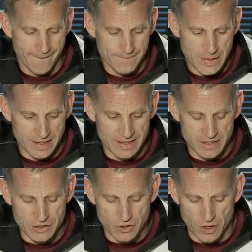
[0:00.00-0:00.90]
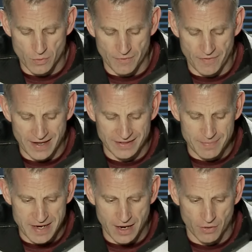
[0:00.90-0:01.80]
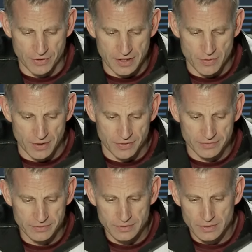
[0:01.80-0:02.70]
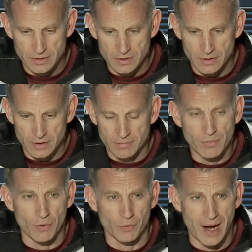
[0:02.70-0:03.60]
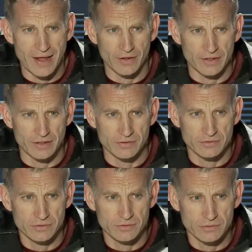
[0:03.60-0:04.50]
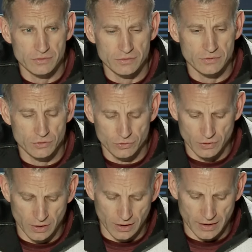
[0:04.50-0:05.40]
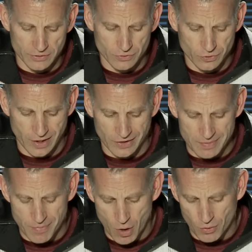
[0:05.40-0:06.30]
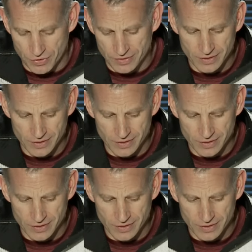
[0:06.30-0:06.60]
but it is good. We'll finally be healthy with both Ryland and uh, Trelly both